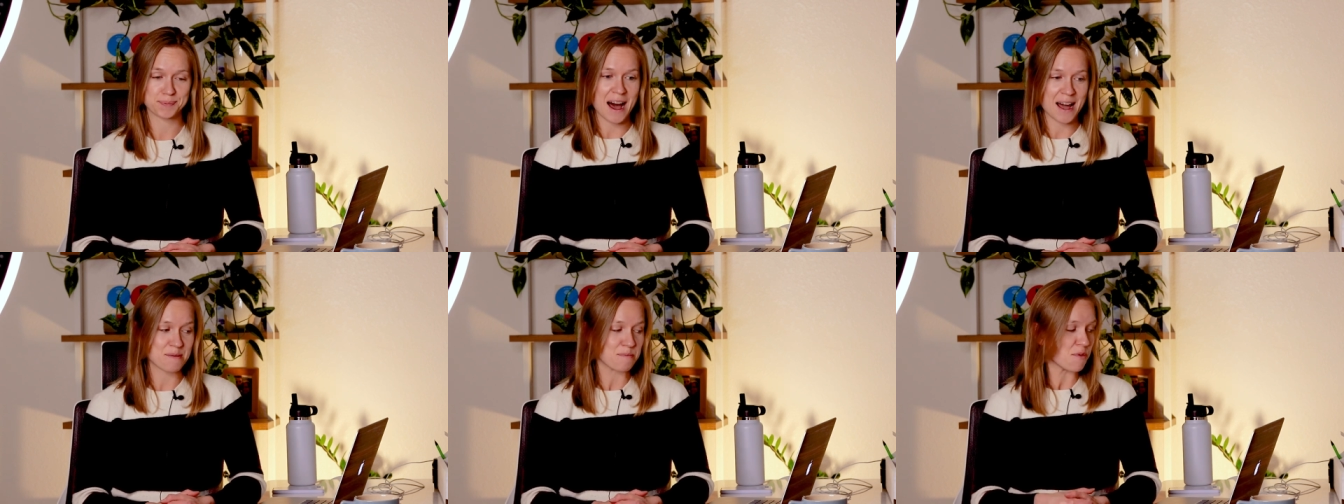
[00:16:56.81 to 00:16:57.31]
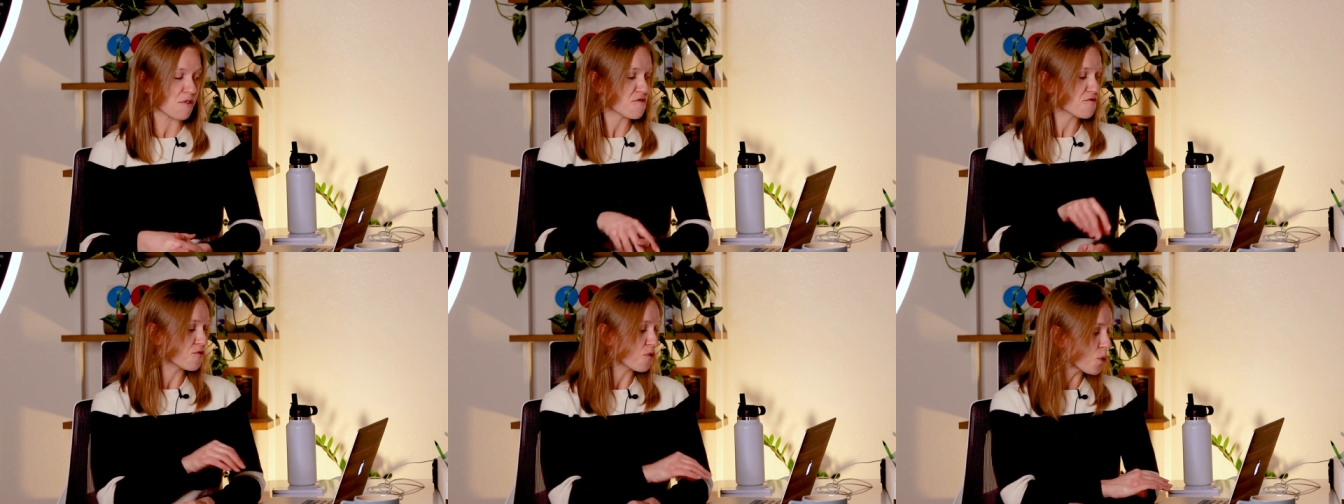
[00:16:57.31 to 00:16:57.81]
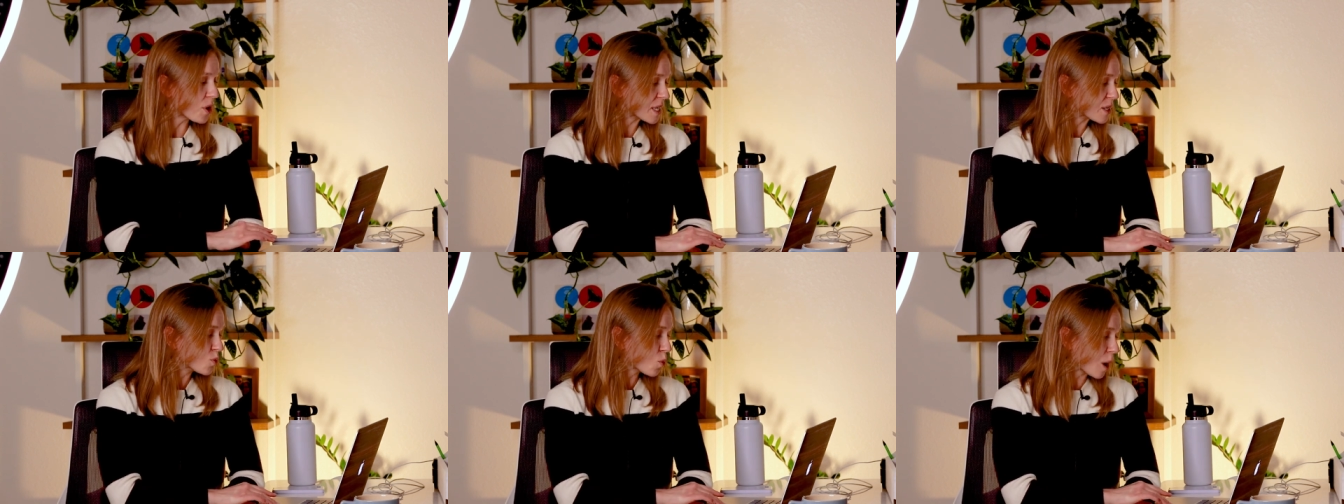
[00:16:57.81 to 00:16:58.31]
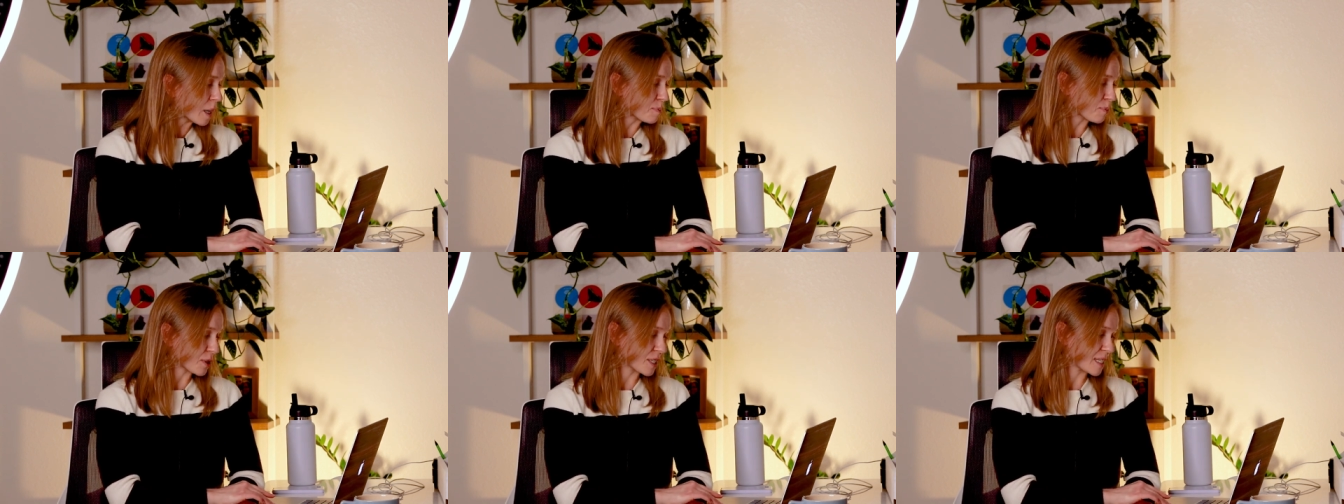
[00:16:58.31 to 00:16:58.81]
I'm
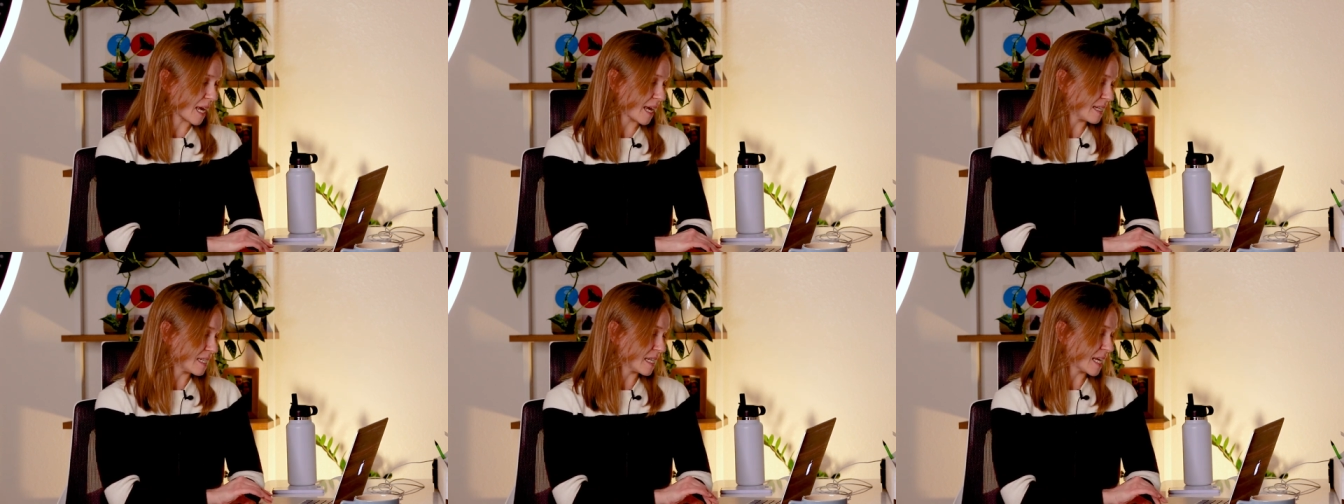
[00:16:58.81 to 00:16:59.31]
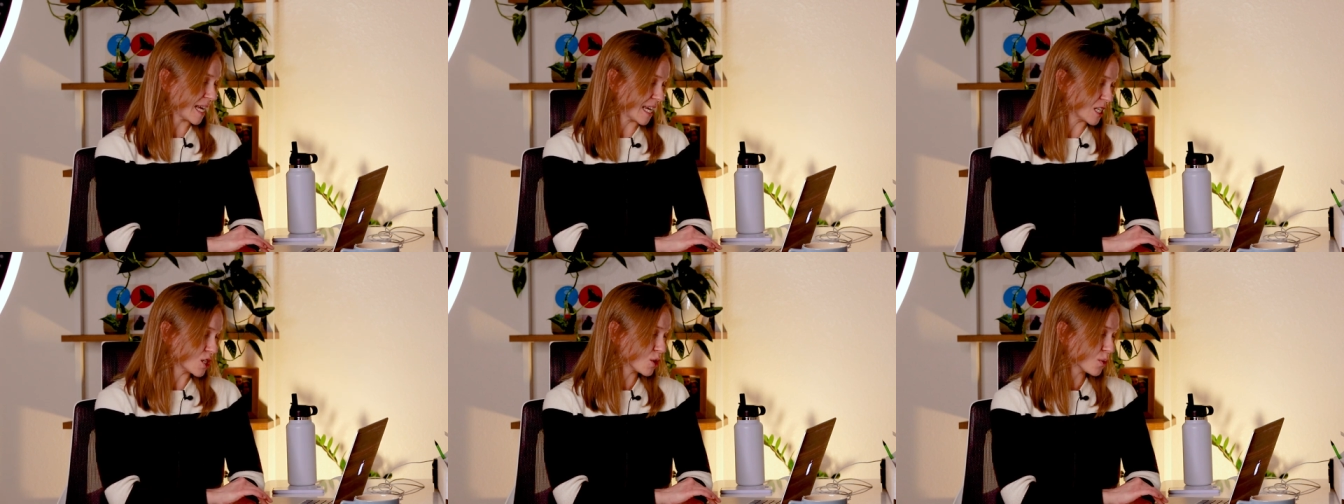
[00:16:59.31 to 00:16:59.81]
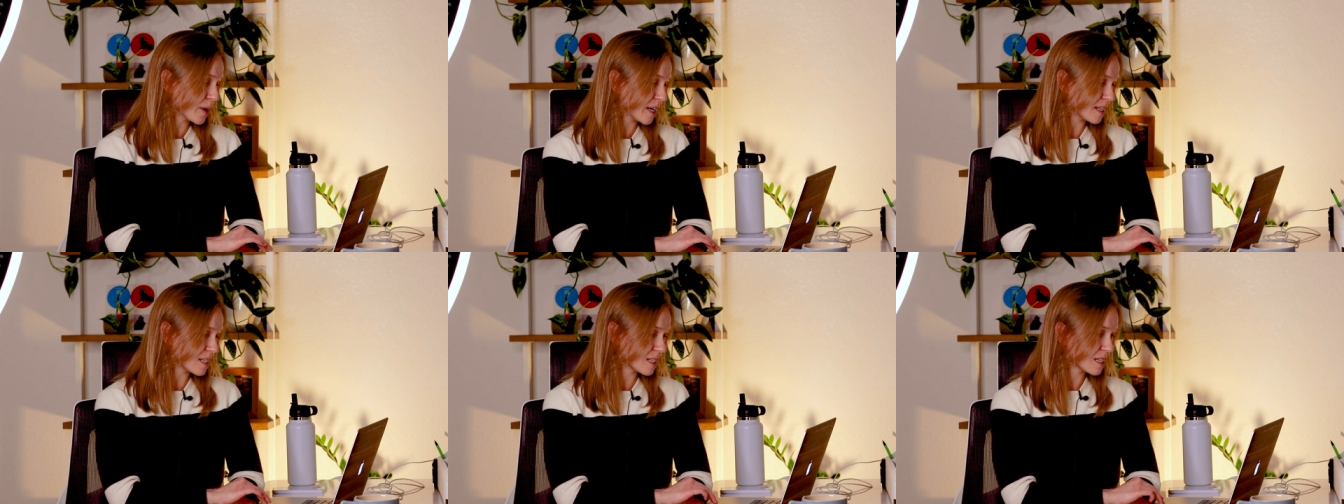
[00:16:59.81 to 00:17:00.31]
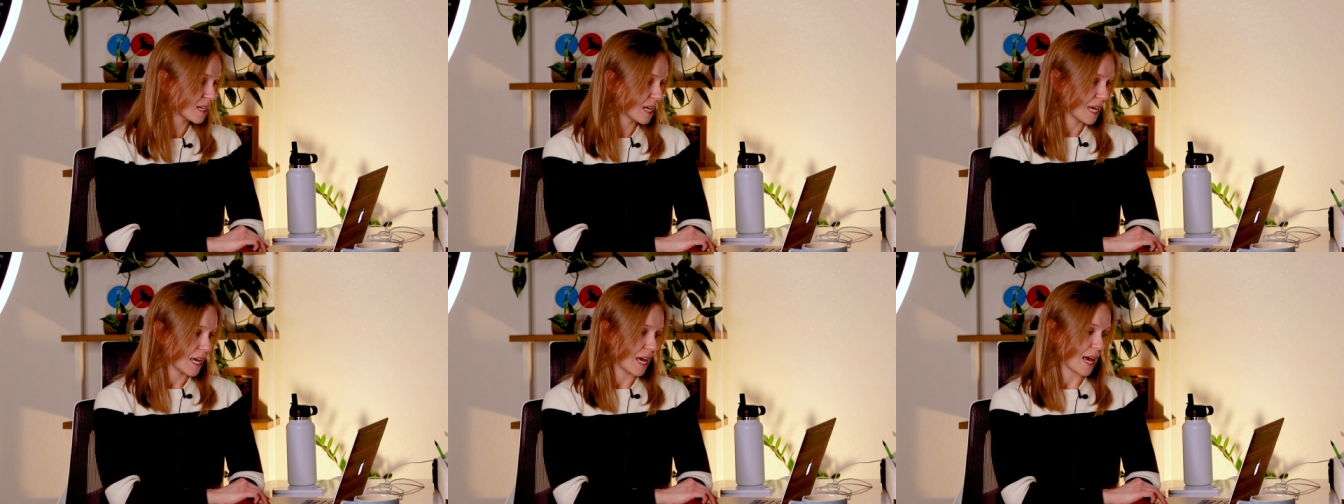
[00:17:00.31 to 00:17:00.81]
41% into it,
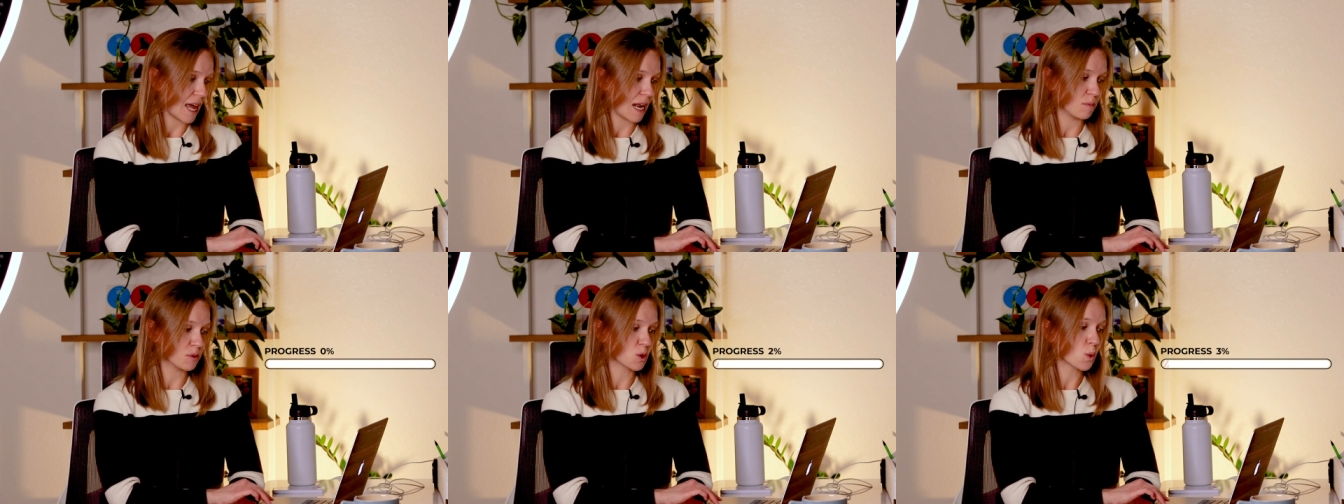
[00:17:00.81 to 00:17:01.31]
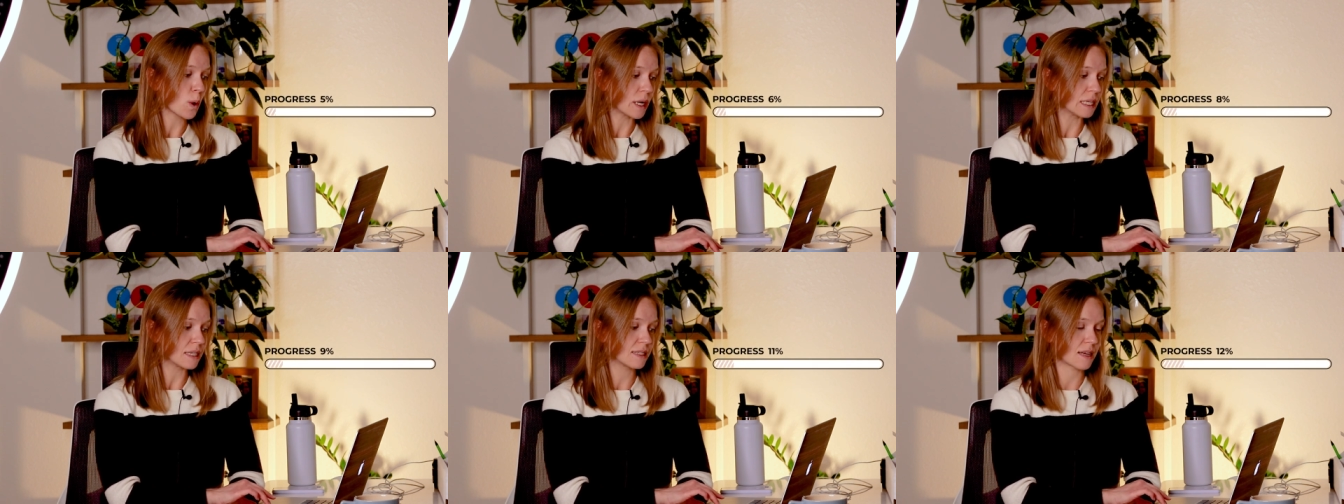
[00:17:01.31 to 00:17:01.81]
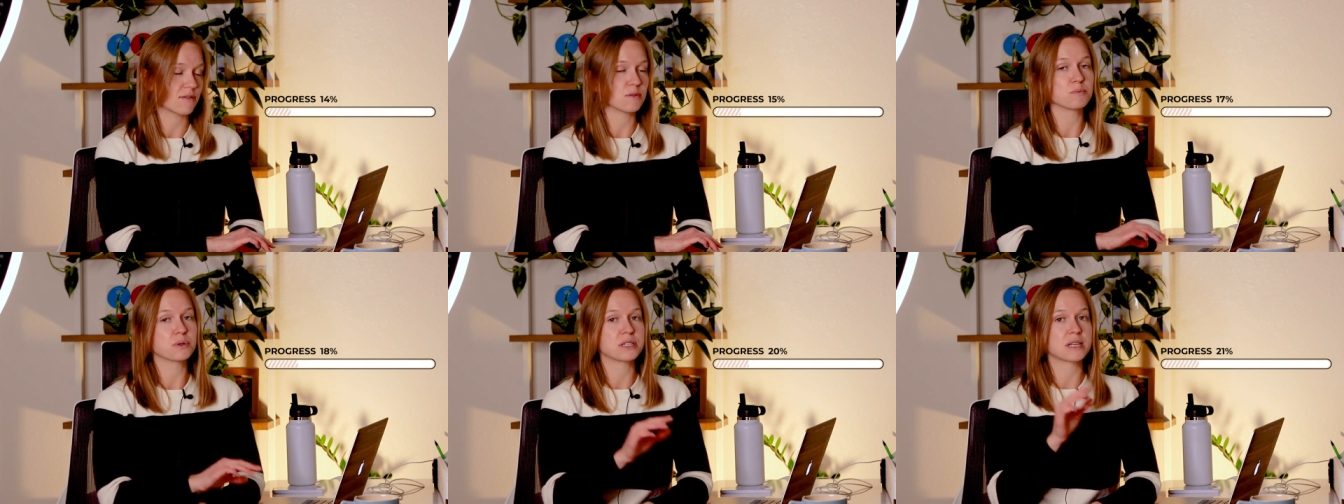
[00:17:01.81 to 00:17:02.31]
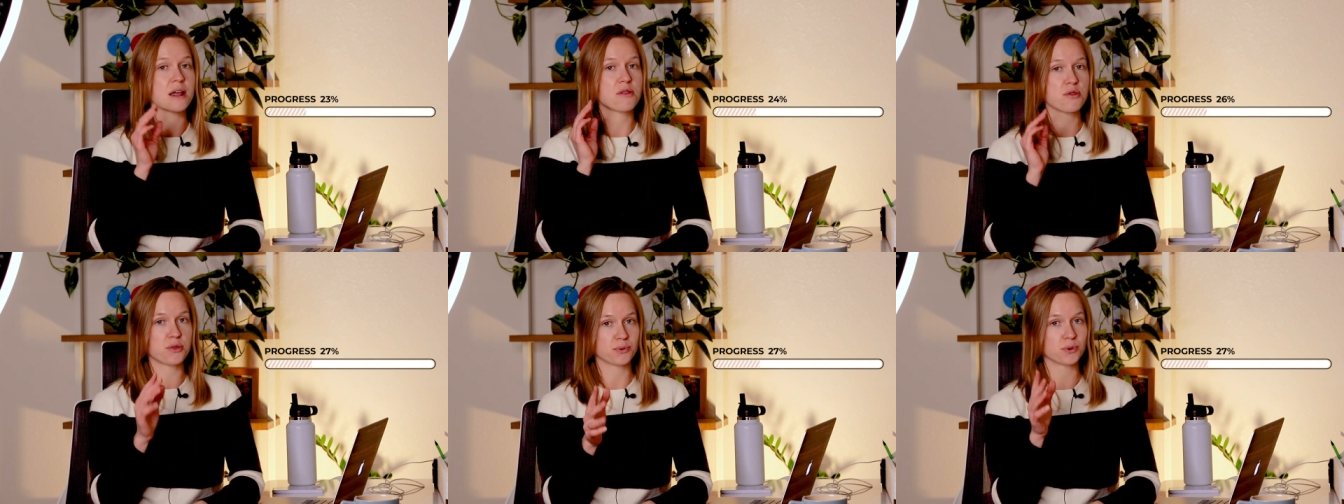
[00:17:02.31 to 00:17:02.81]
and I'm 27%
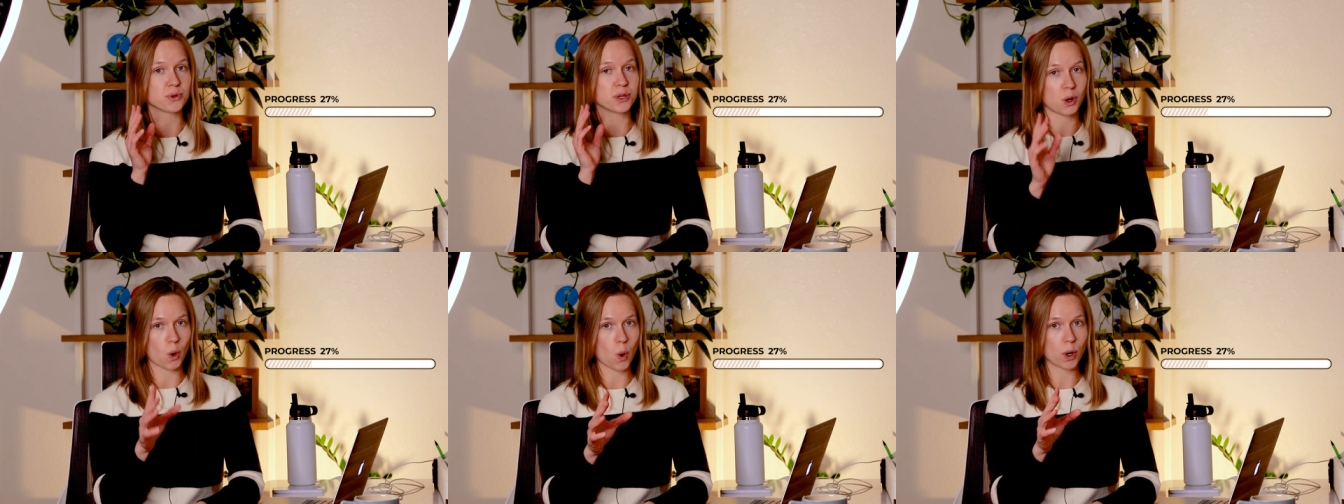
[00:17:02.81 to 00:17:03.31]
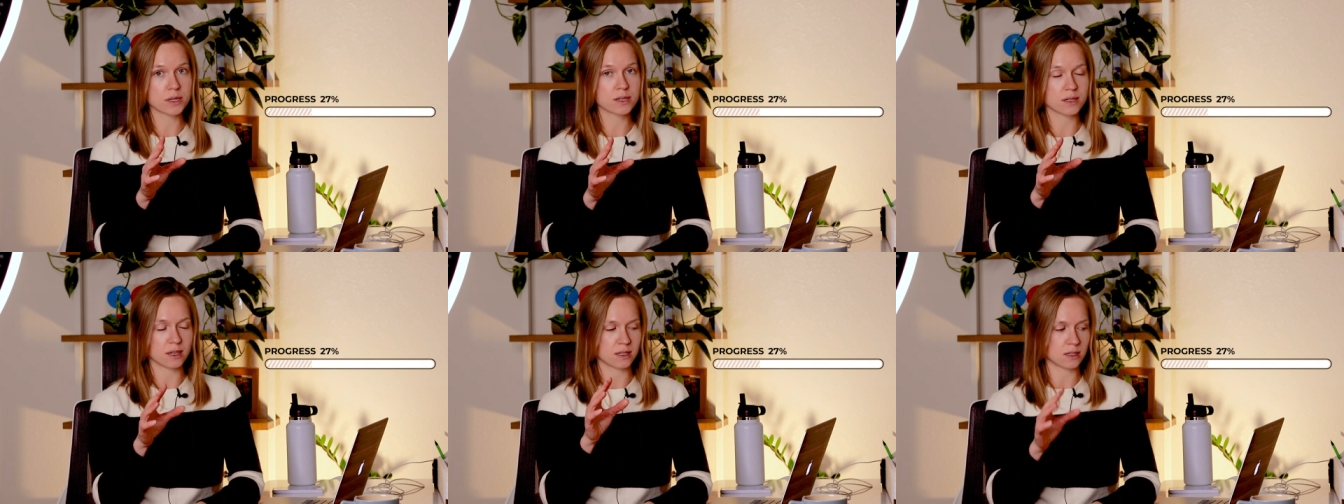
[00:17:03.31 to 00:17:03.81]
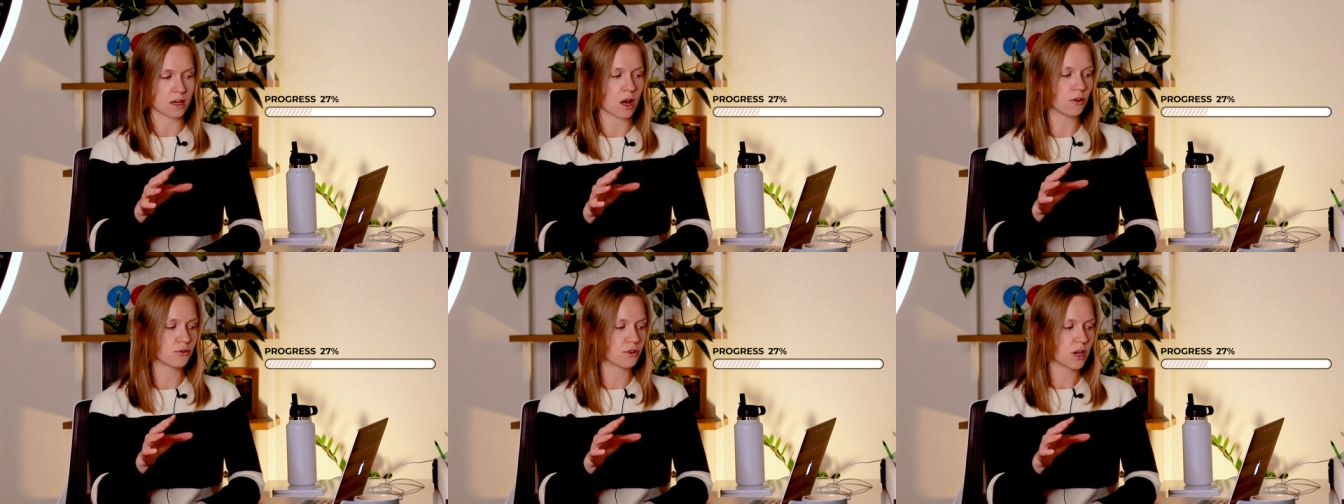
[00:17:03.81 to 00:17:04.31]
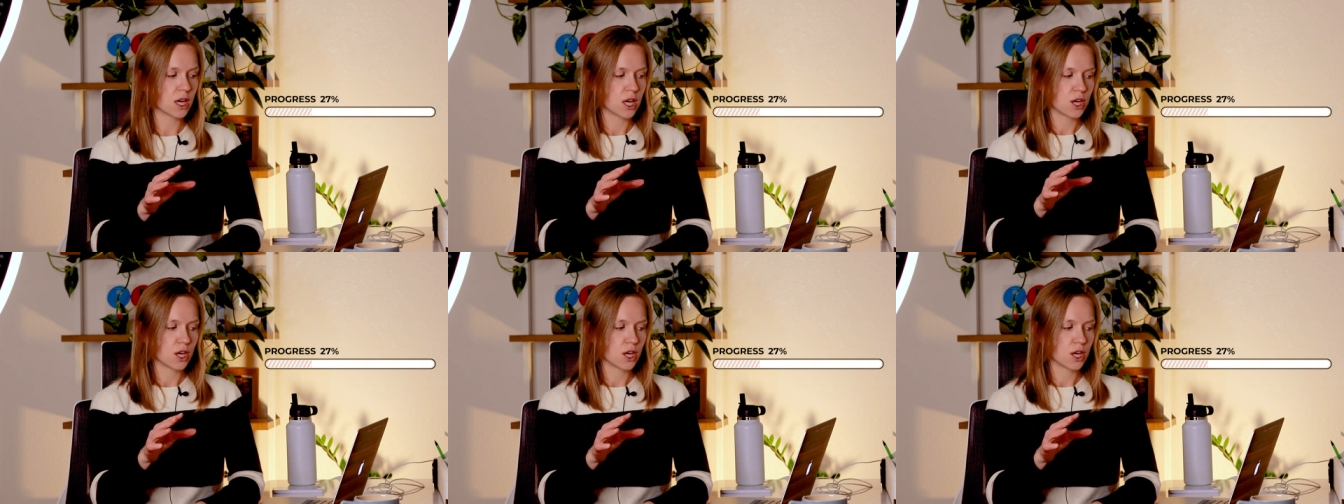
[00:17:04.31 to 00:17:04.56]
through the course itself.